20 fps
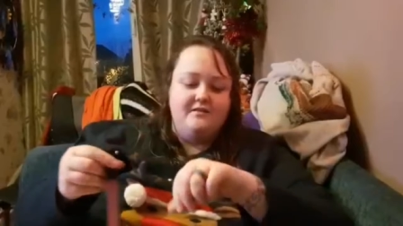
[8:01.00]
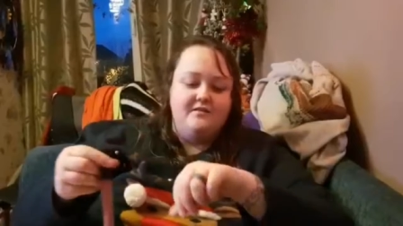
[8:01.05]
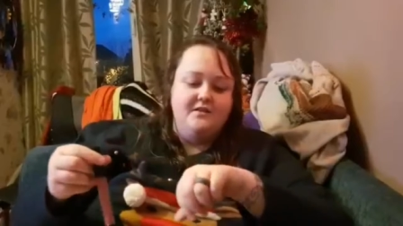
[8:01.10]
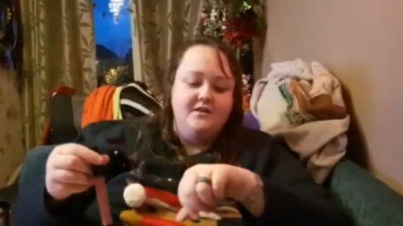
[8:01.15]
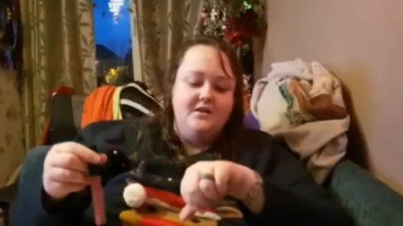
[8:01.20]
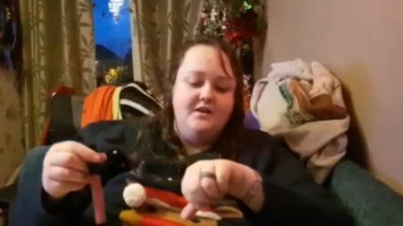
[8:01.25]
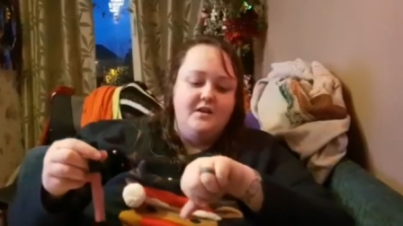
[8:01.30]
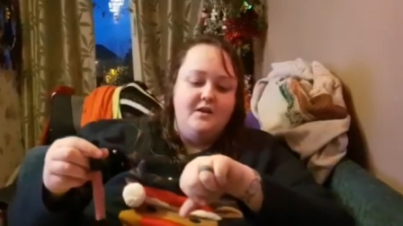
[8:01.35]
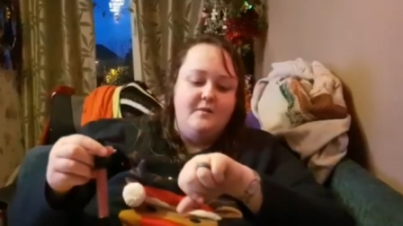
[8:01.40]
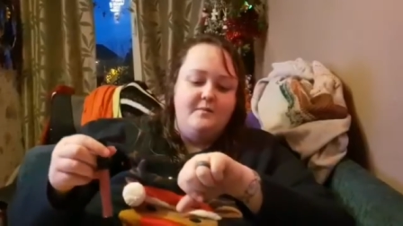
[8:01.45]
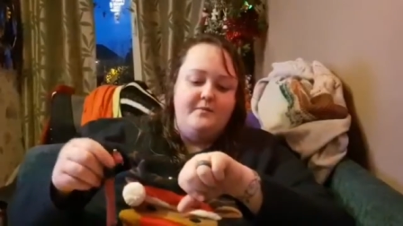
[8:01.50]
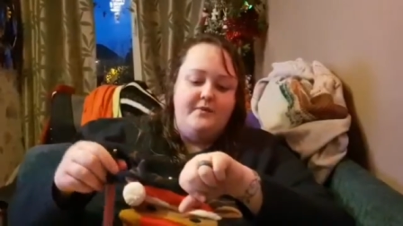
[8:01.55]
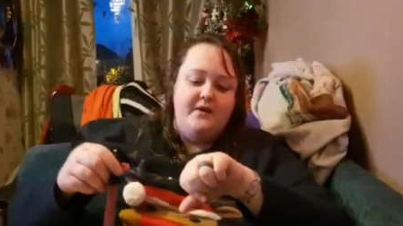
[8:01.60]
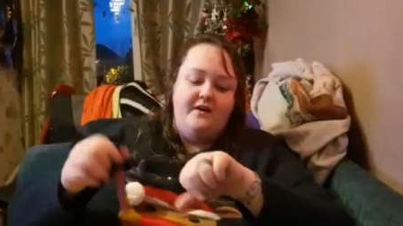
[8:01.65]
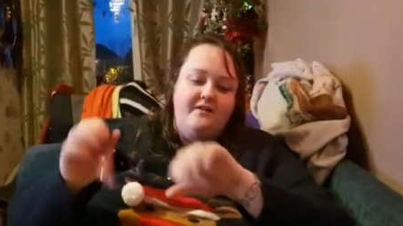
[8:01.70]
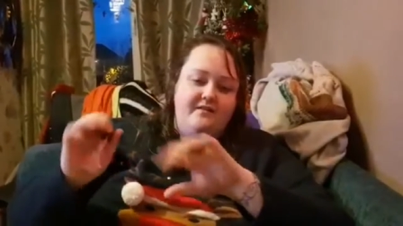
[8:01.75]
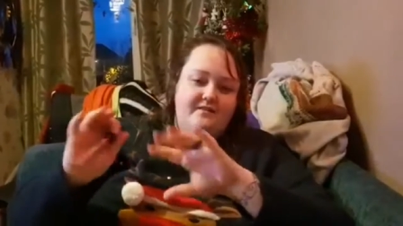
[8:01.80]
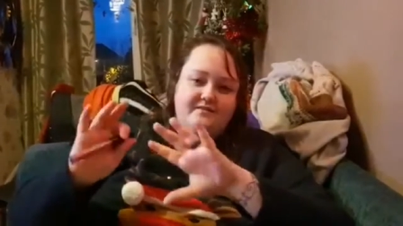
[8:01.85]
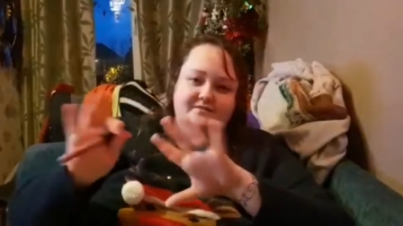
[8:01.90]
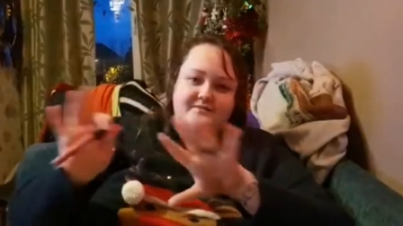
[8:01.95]
out,
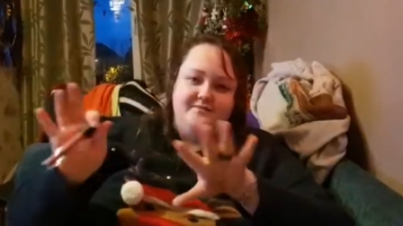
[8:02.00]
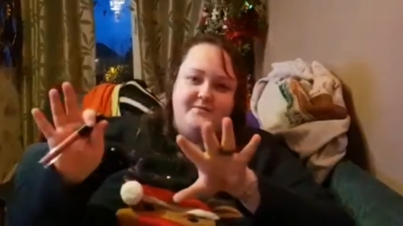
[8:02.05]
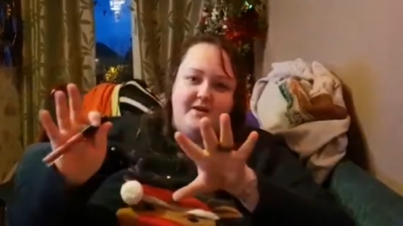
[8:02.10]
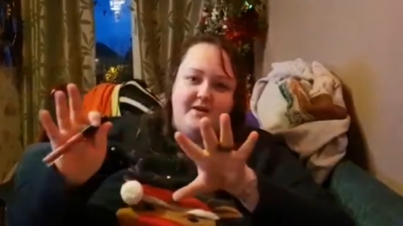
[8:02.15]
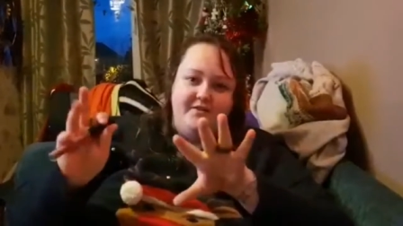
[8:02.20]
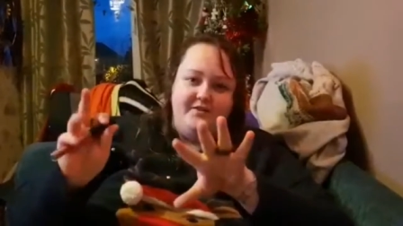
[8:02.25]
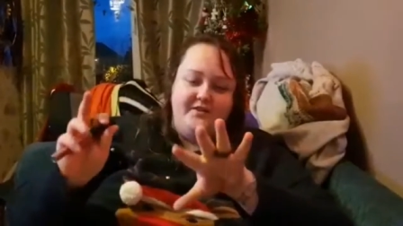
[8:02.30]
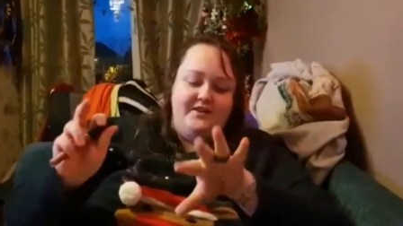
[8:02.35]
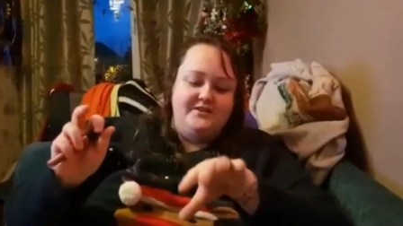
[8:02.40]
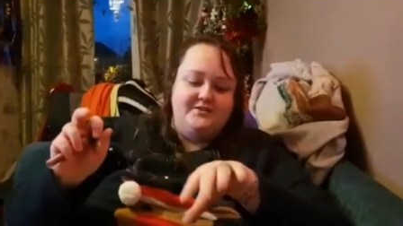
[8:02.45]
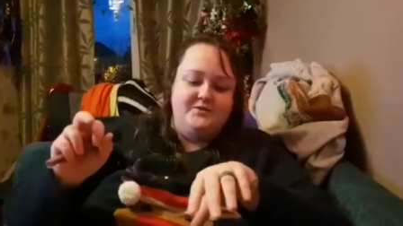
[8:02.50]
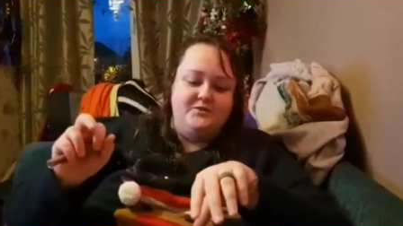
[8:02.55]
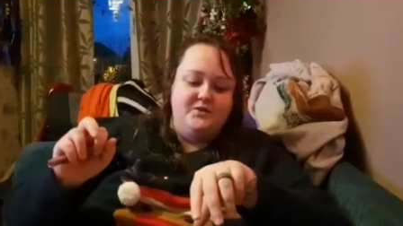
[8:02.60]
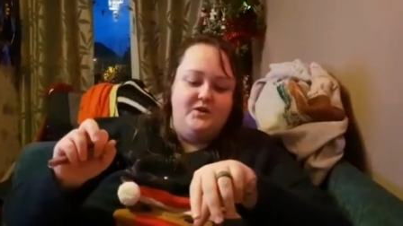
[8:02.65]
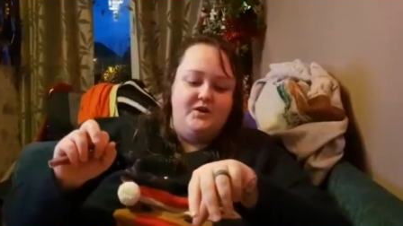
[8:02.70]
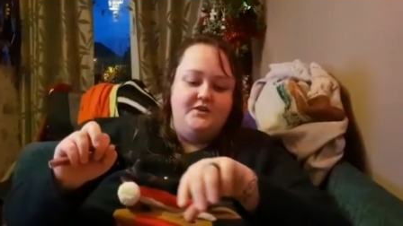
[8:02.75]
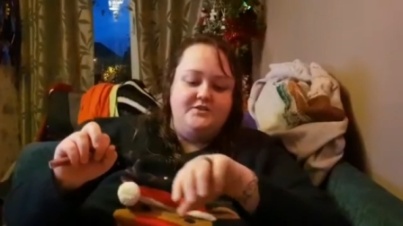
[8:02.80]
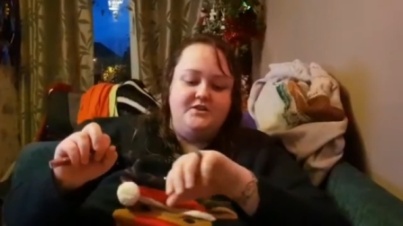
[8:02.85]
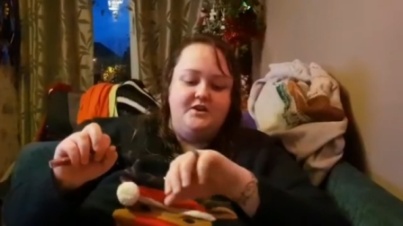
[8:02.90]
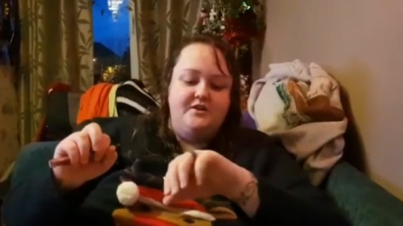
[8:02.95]
but whether it is
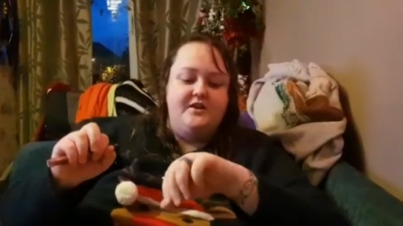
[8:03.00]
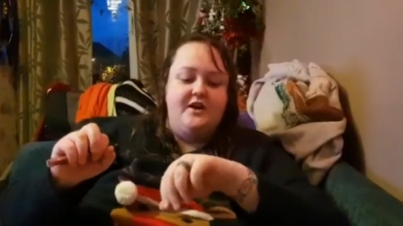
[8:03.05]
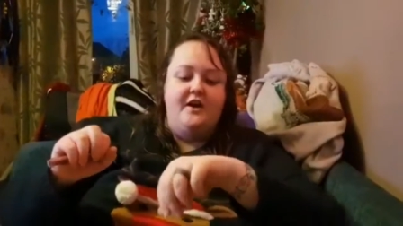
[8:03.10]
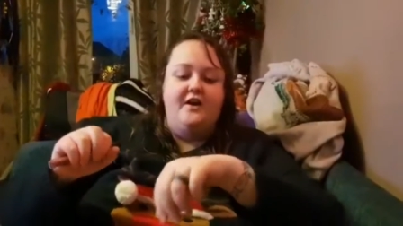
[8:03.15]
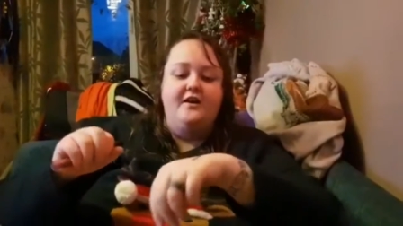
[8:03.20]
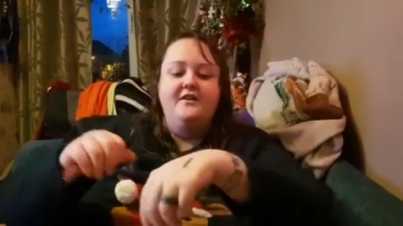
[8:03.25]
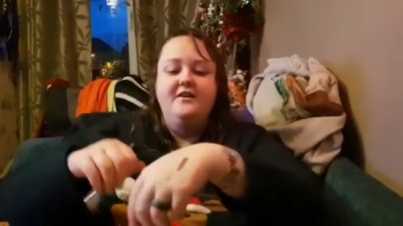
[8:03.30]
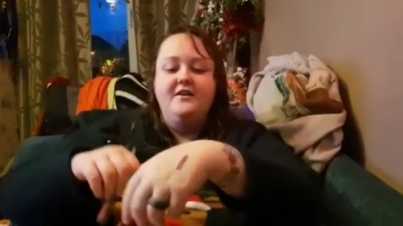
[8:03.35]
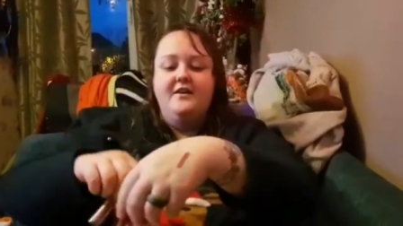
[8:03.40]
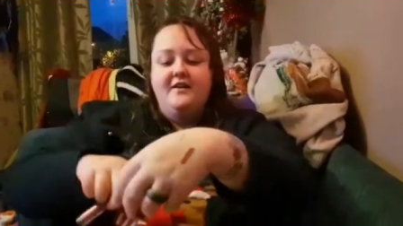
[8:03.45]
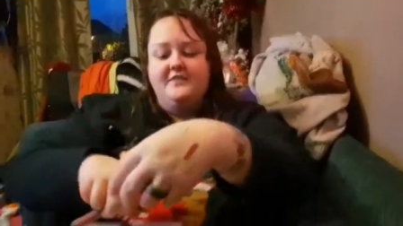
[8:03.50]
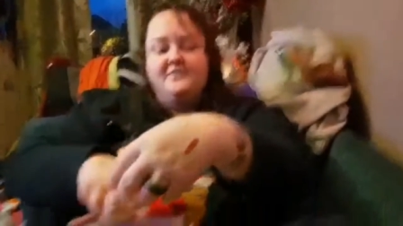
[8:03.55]
or not I don't know.